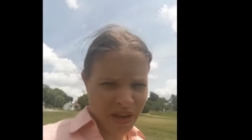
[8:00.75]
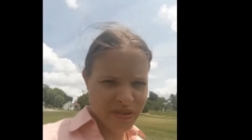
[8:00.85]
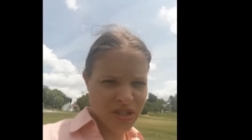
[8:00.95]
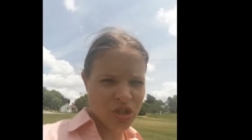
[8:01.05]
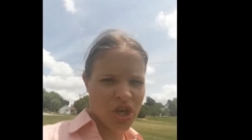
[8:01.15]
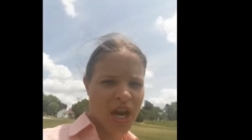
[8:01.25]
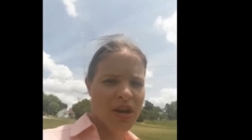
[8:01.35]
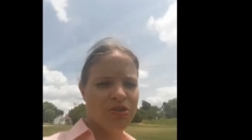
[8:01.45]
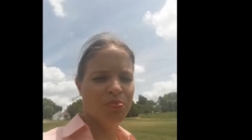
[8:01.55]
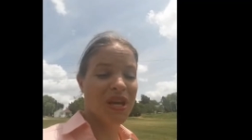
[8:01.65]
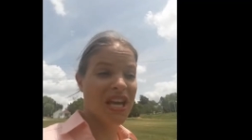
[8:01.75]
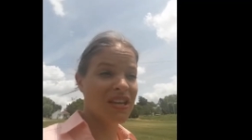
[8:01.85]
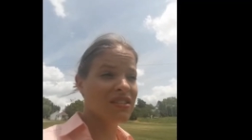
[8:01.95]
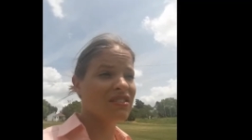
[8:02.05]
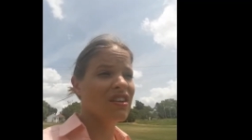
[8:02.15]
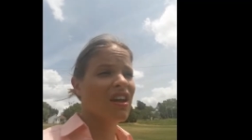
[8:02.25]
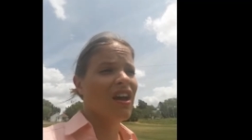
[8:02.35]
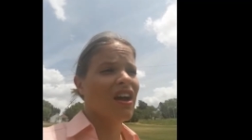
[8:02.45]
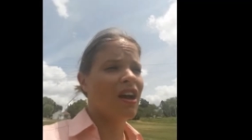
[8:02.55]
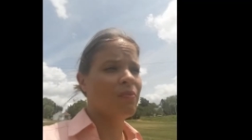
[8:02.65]
pounds and change of peas.
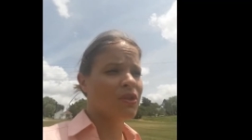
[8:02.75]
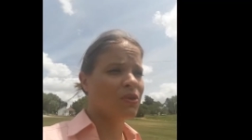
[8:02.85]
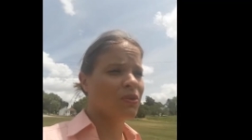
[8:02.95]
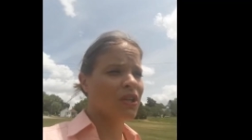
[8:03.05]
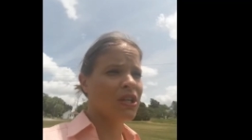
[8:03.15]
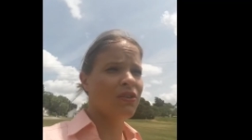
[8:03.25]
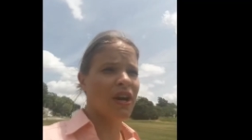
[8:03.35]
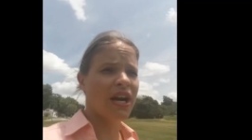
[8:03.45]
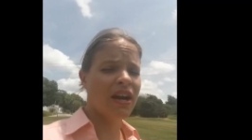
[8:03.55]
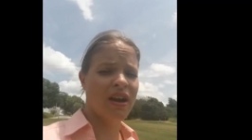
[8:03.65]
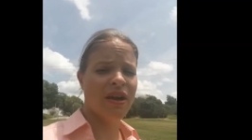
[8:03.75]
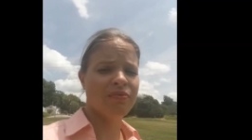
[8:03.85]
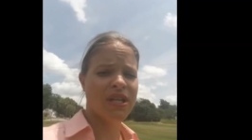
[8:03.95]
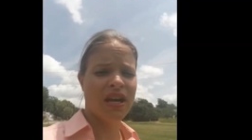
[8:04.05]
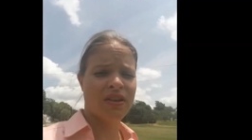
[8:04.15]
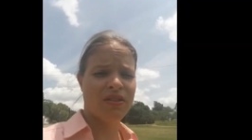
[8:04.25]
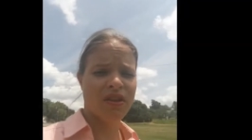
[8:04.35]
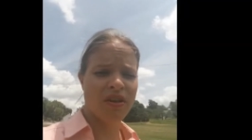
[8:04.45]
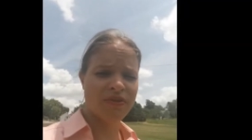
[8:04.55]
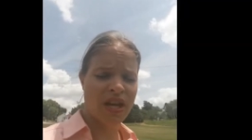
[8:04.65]
Um, which are really great. Um, take,
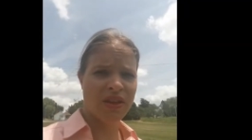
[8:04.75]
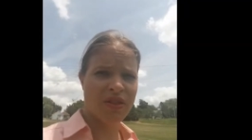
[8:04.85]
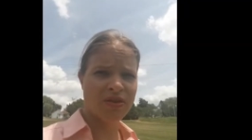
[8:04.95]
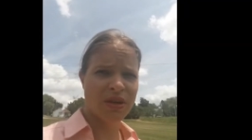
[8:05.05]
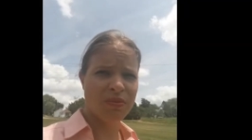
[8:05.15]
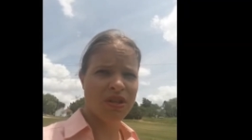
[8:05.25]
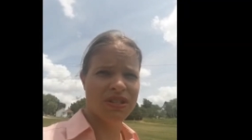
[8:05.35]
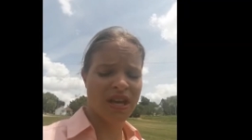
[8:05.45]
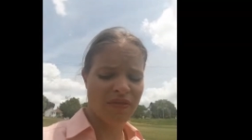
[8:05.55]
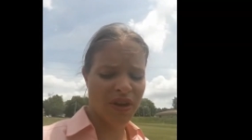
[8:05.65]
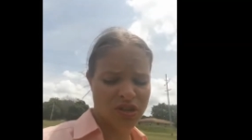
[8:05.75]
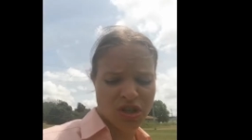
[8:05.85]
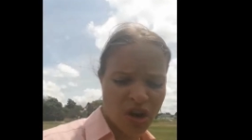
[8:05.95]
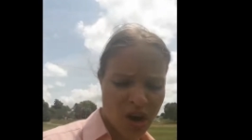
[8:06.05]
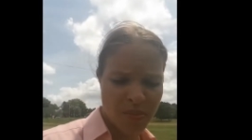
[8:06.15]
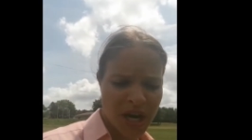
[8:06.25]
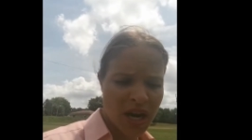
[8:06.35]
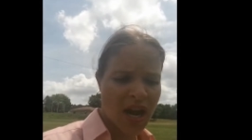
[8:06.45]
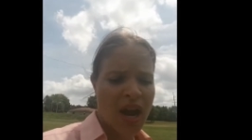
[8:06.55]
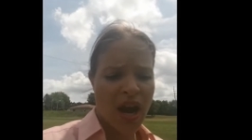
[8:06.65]
I've taken those up to the Salvation
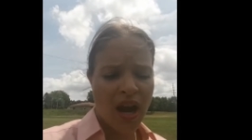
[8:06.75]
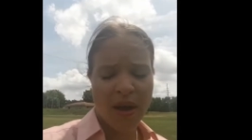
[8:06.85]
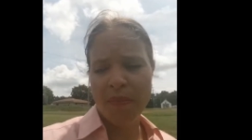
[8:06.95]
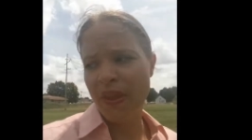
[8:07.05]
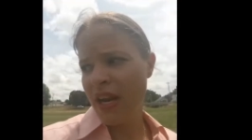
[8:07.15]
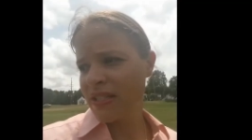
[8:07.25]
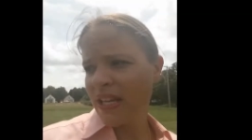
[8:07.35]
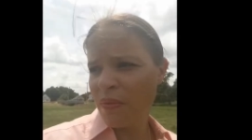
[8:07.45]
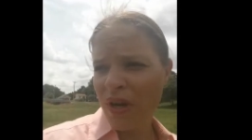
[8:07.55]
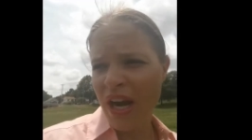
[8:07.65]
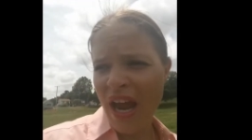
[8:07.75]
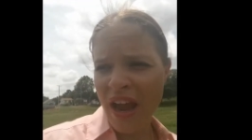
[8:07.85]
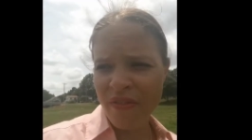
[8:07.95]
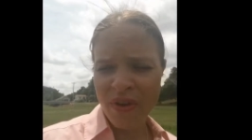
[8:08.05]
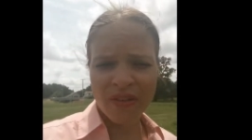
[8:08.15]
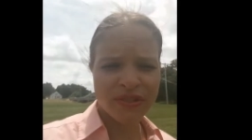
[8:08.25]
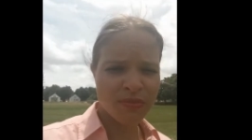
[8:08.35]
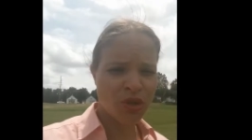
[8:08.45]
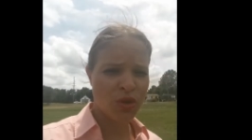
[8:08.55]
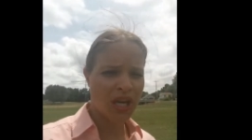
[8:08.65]
Army. Um, the next thing we're going to have, we have
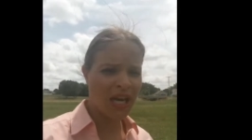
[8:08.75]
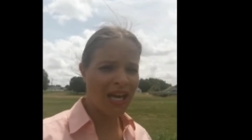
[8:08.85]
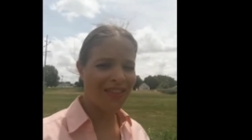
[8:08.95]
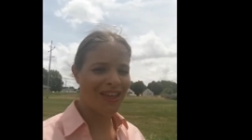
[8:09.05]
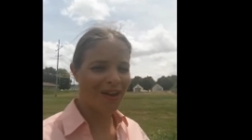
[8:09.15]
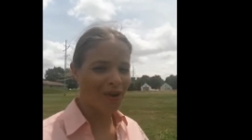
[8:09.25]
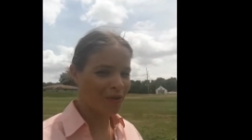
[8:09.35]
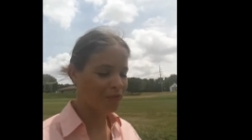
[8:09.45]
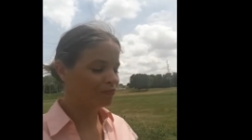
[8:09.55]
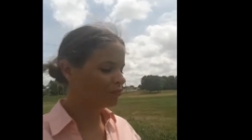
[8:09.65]
some zucchini that are